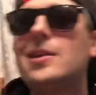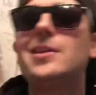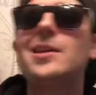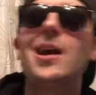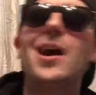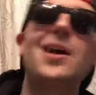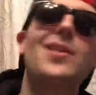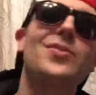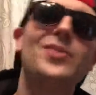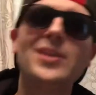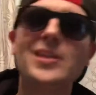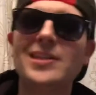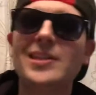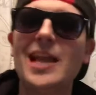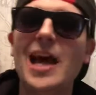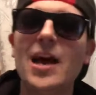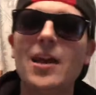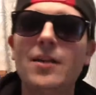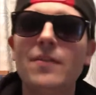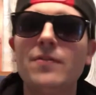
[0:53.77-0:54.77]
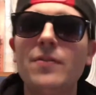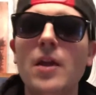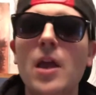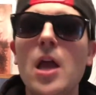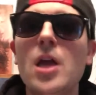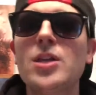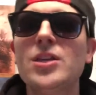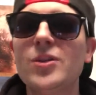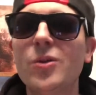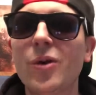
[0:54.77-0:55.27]
cut this out of
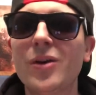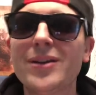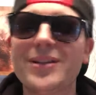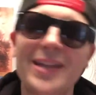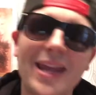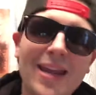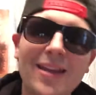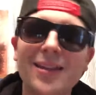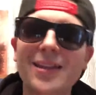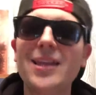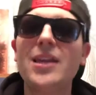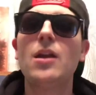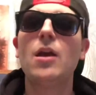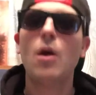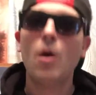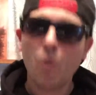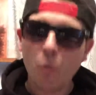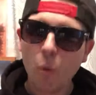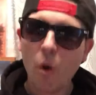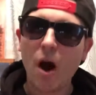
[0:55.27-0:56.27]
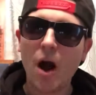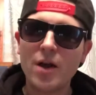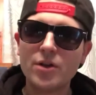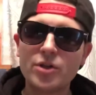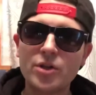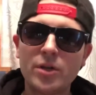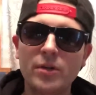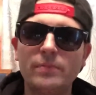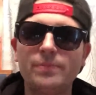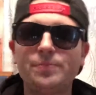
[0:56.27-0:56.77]
your daily
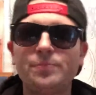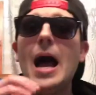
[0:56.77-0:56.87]
watch.